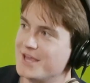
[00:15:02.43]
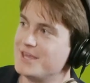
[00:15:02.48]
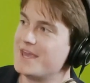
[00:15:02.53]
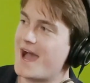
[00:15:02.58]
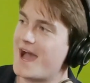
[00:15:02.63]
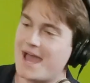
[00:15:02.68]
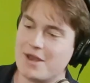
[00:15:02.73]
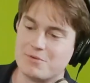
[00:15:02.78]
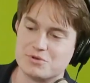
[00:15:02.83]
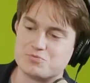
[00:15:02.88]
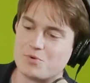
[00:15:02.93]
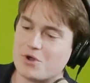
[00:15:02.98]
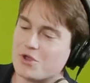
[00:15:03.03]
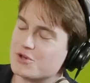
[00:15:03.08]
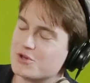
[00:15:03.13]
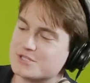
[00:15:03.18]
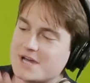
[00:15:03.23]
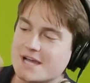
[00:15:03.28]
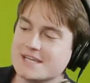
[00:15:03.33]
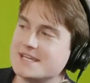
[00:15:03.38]
Yeah, and it was one of
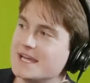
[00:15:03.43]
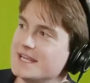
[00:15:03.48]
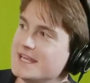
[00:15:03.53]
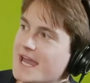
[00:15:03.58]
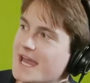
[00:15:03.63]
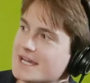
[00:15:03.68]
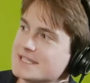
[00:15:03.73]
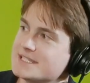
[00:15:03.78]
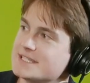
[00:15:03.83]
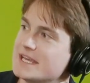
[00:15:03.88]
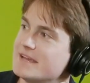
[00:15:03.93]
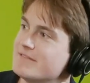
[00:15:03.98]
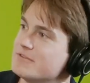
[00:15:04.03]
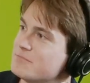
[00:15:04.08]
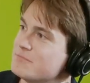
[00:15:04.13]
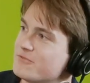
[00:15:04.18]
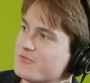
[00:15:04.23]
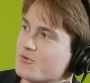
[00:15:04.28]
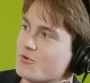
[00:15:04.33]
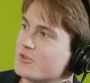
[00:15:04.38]
those, I said yes even
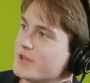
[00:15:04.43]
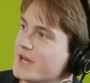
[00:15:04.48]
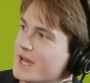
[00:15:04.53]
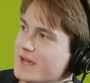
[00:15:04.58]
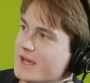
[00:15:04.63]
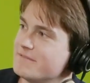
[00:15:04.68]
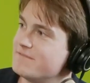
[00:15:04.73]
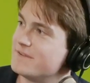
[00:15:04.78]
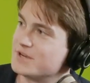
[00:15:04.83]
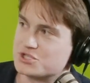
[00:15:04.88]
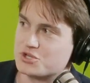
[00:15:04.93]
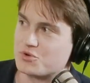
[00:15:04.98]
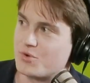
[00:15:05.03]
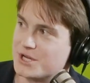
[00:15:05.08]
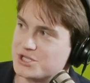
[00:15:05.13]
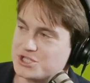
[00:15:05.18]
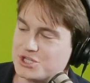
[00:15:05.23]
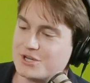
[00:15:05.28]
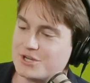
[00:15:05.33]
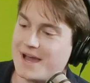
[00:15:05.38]
before they finished the
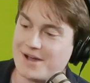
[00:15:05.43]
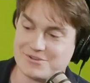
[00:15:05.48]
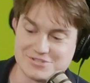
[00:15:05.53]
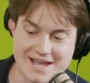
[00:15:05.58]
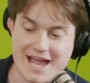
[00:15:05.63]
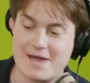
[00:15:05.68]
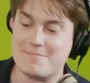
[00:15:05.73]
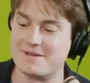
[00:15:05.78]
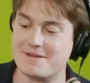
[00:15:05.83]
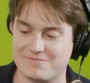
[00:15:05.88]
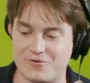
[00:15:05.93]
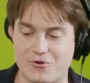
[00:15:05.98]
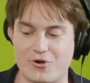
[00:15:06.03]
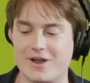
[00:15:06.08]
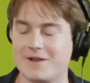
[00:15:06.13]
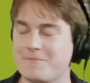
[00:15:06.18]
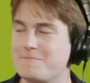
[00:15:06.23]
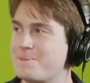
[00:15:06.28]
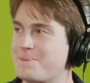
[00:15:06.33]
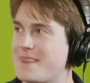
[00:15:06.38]
question. I was like, I'm in for
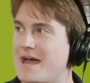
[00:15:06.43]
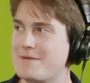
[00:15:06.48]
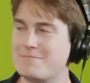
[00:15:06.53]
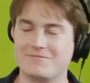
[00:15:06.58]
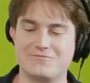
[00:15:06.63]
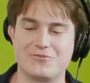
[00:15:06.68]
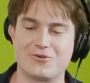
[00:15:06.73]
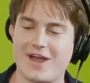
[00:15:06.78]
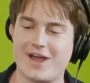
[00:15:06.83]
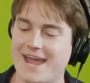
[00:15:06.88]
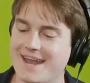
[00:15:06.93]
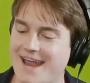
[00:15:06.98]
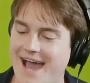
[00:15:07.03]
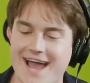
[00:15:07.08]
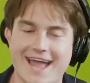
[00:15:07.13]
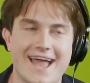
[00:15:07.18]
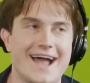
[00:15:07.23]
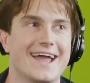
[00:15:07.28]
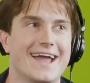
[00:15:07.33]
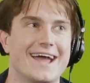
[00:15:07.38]
it. And
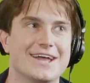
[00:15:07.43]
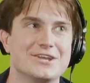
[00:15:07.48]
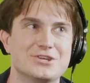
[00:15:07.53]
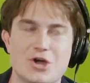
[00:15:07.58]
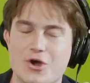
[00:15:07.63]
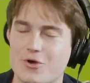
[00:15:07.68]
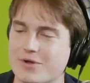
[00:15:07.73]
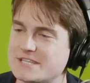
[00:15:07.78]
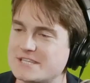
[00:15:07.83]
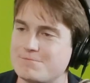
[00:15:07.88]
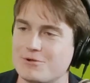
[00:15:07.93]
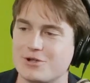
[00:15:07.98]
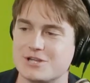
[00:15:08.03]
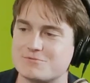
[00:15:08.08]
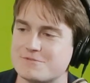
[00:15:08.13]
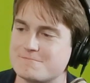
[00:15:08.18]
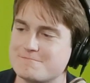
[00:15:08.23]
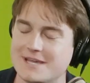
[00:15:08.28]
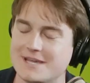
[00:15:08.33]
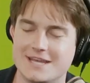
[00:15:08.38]
I had no experience
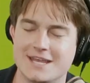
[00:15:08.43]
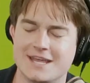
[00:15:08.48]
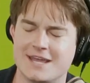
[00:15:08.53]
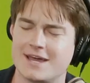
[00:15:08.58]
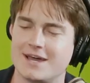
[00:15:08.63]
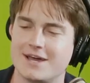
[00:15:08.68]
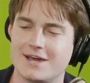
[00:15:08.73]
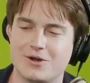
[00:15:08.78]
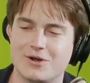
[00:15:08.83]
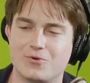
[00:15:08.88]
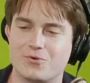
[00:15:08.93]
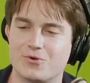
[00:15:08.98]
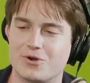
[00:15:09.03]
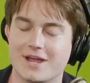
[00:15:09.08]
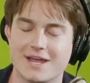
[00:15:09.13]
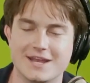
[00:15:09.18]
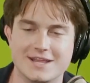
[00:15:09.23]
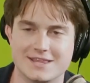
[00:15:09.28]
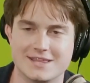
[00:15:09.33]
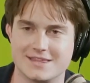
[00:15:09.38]
with media or
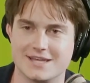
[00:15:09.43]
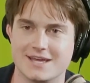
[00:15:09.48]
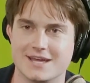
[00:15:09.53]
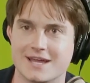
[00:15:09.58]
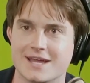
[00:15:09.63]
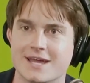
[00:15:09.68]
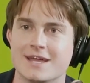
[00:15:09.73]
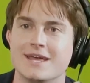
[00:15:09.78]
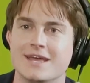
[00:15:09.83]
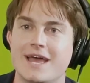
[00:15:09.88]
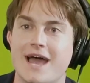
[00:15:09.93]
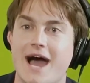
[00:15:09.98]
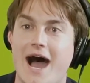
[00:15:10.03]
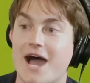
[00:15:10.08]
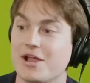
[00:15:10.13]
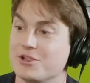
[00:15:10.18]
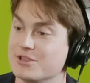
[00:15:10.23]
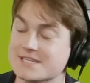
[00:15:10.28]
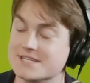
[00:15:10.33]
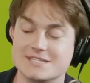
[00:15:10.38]
anything.
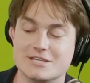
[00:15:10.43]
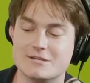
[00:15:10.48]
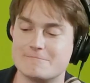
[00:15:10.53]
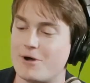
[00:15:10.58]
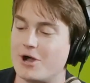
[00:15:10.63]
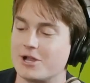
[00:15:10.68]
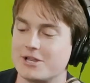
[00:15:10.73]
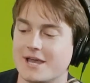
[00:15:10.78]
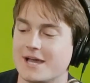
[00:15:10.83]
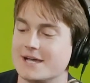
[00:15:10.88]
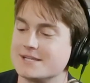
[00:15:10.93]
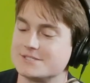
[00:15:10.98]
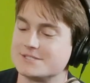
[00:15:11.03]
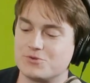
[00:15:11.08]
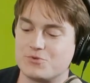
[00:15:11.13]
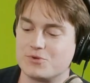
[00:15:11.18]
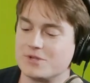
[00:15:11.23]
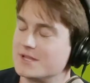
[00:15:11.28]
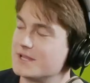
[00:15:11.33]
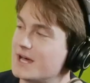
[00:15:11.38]
I listened to podcasts
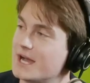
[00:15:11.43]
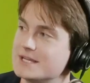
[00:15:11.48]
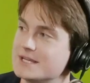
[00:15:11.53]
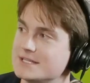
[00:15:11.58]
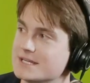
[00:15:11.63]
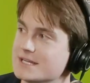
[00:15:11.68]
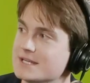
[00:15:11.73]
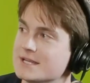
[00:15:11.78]
and really liked it.